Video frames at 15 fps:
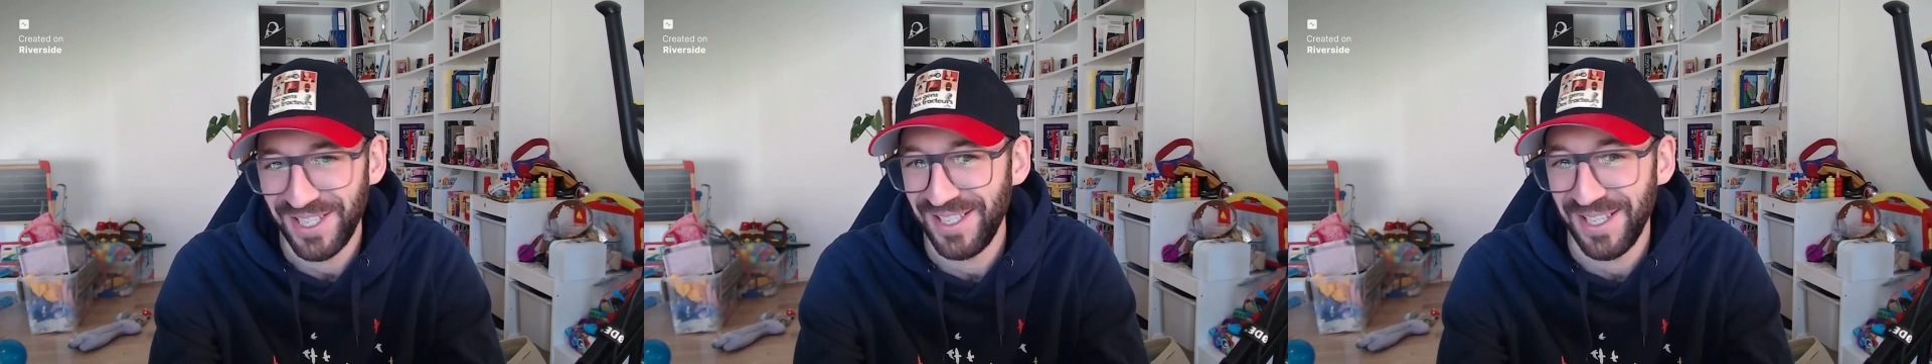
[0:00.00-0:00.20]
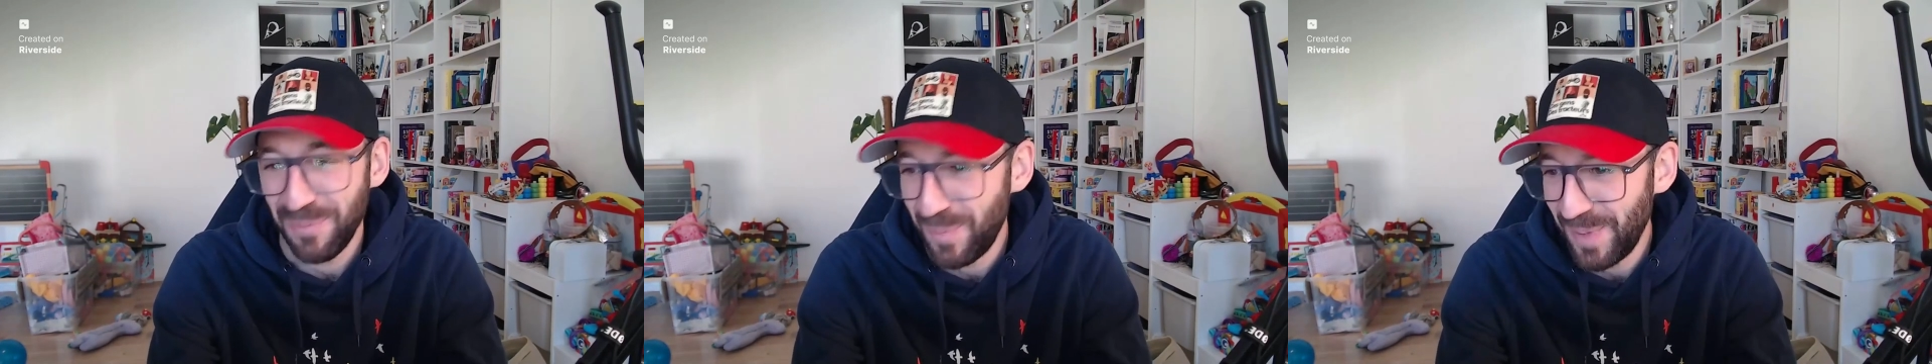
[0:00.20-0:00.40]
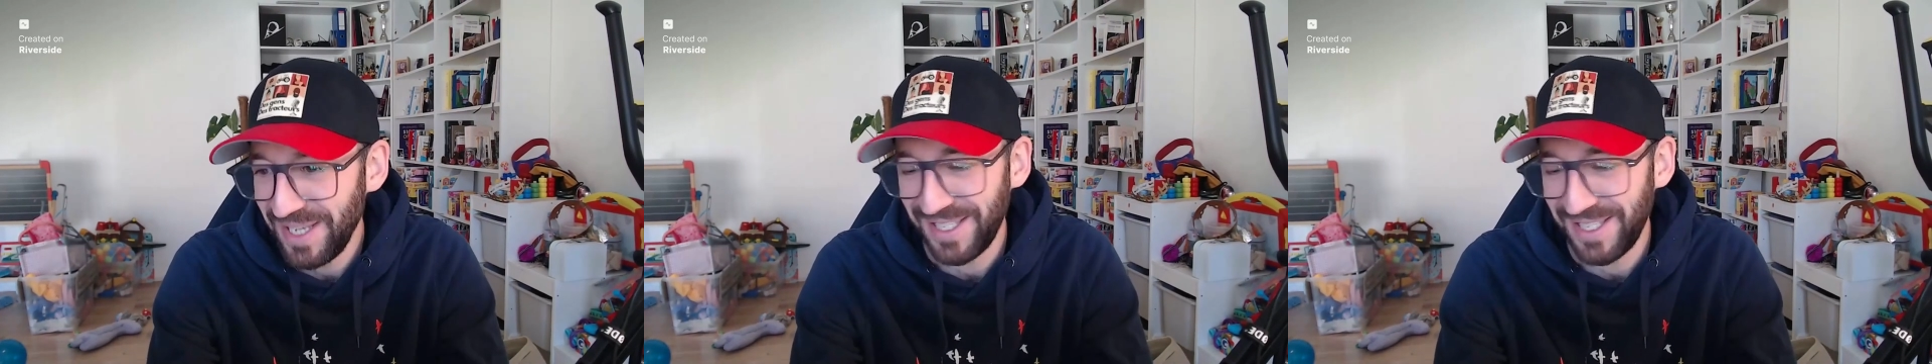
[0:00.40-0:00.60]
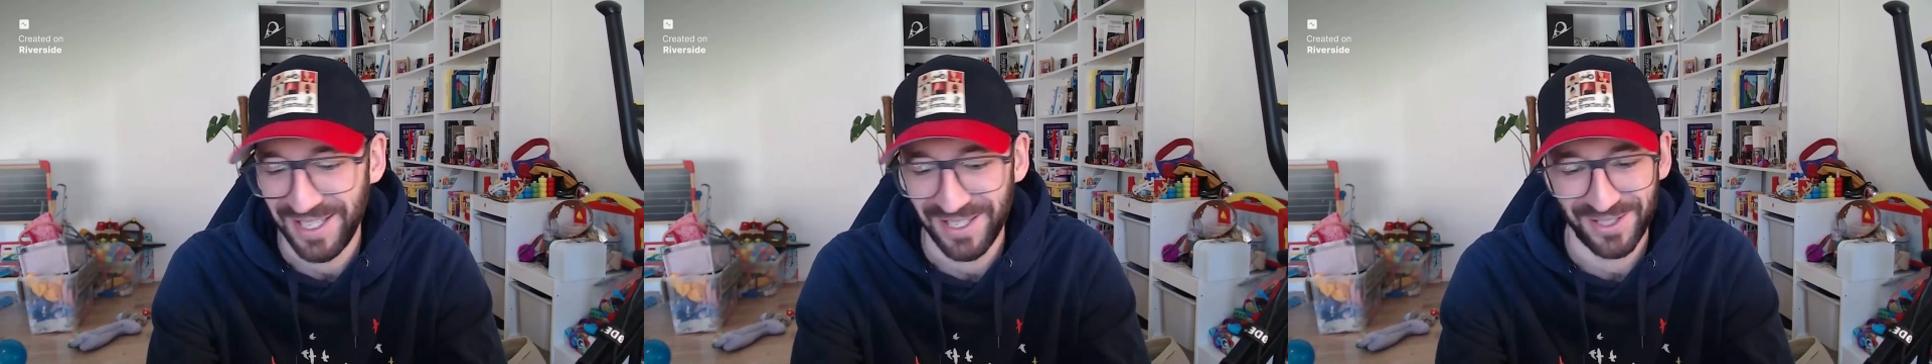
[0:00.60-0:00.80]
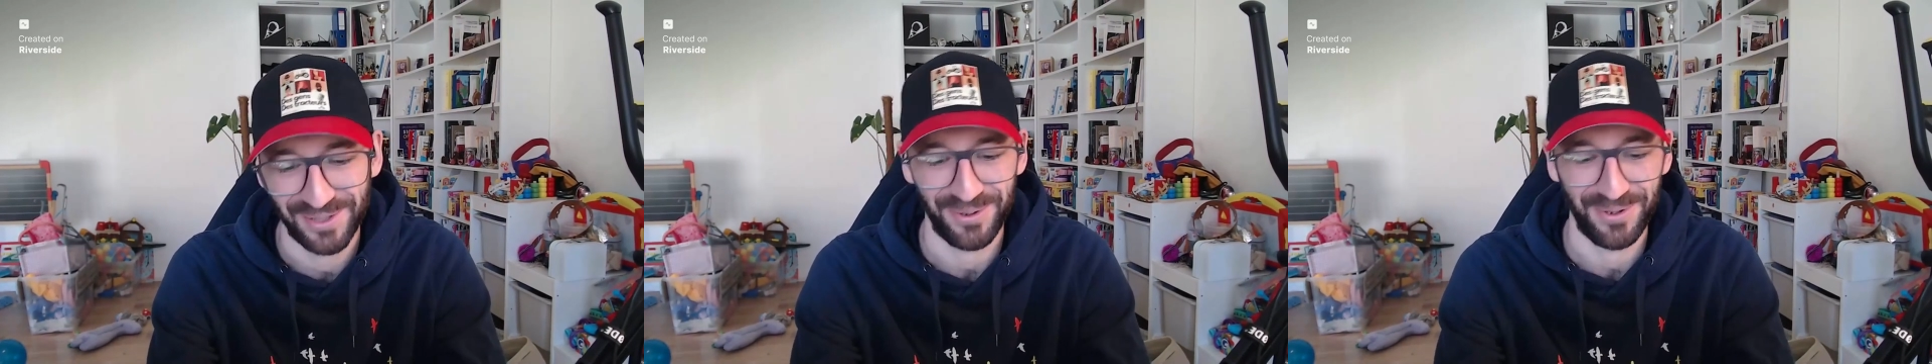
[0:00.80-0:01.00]
is in
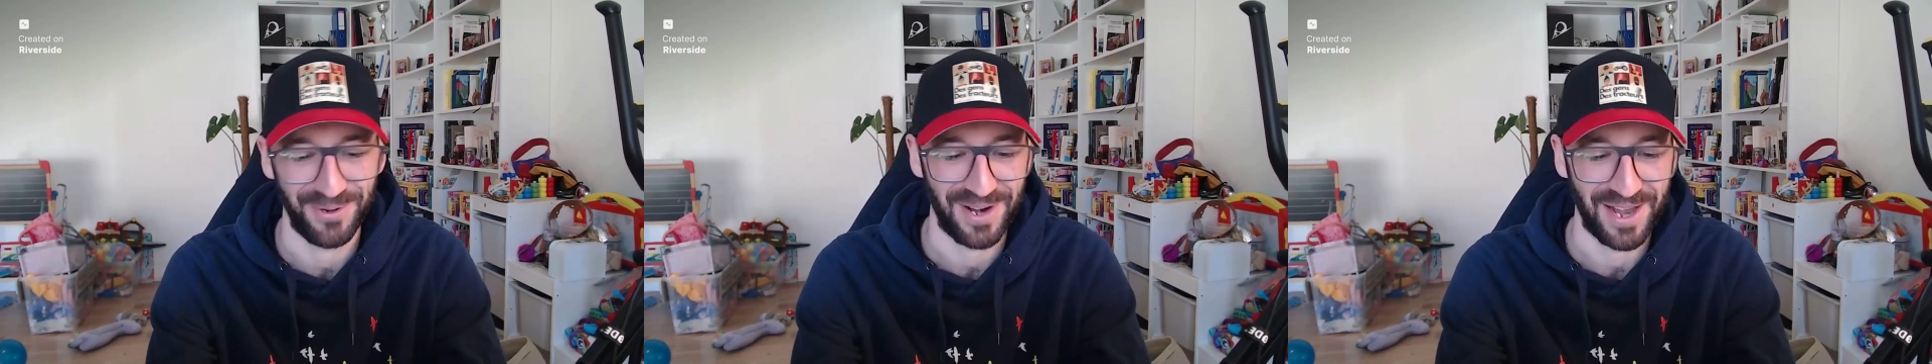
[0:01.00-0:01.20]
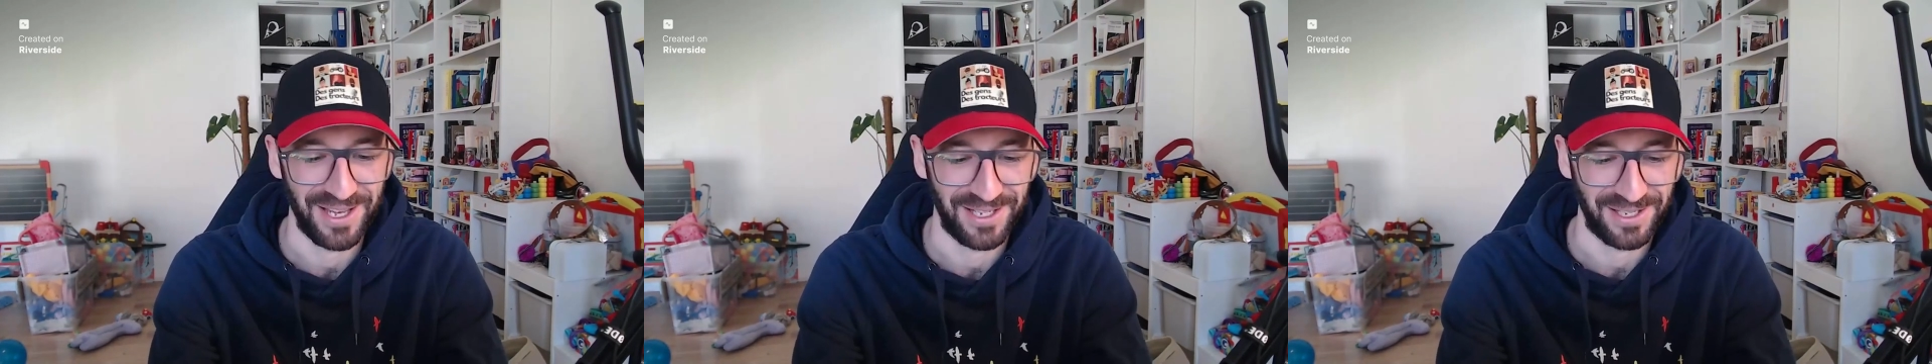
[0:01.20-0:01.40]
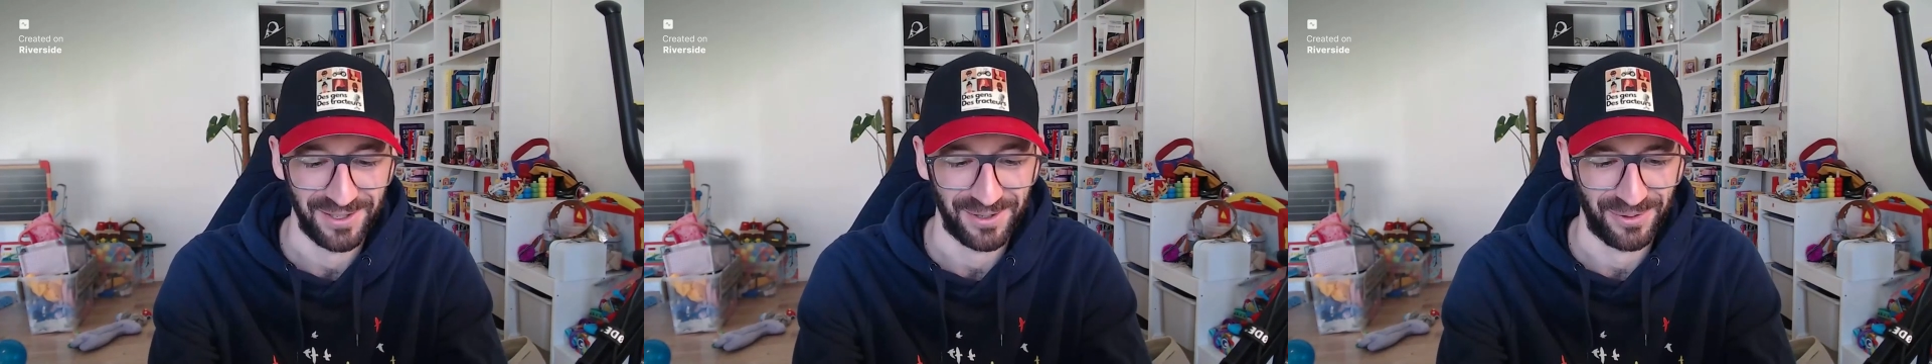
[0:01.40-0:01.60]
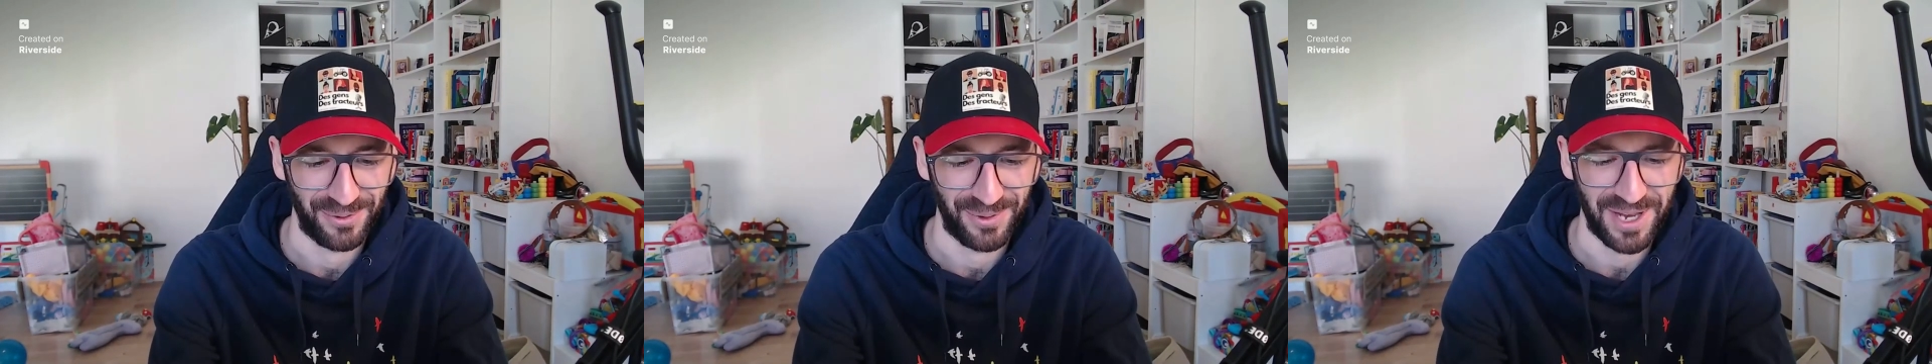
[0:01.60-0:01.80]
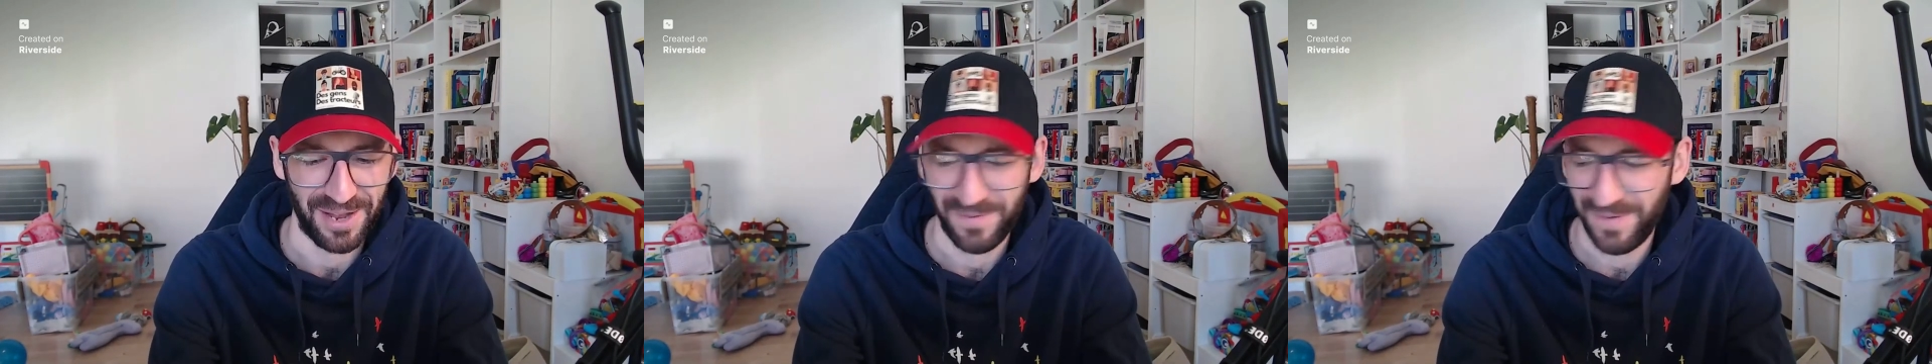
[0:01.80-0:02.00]
pieces. So you're like, so
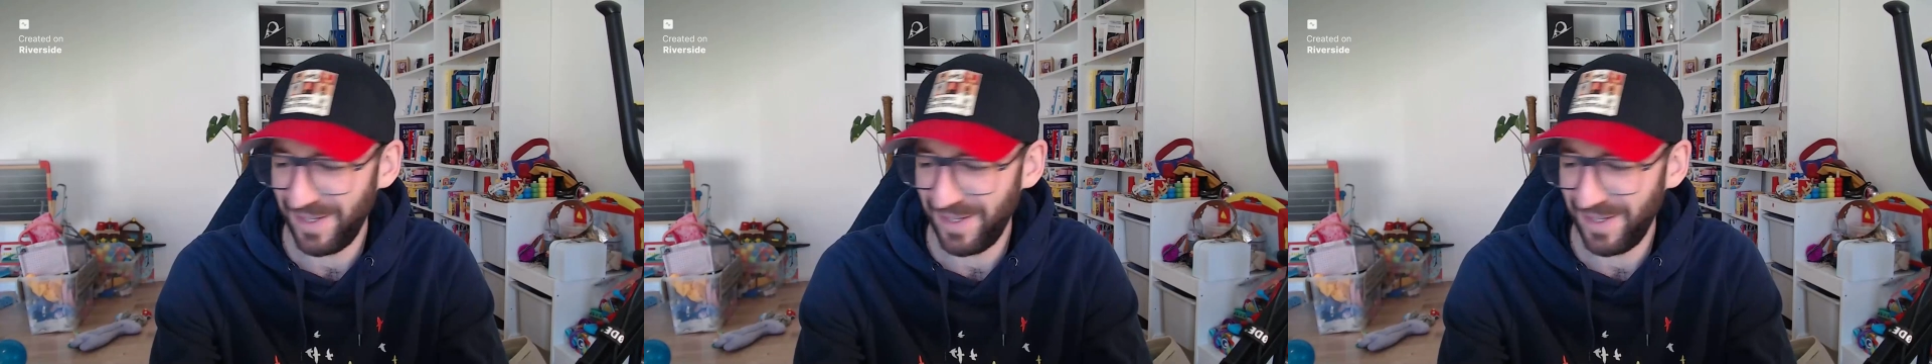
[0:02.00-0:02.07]
do we have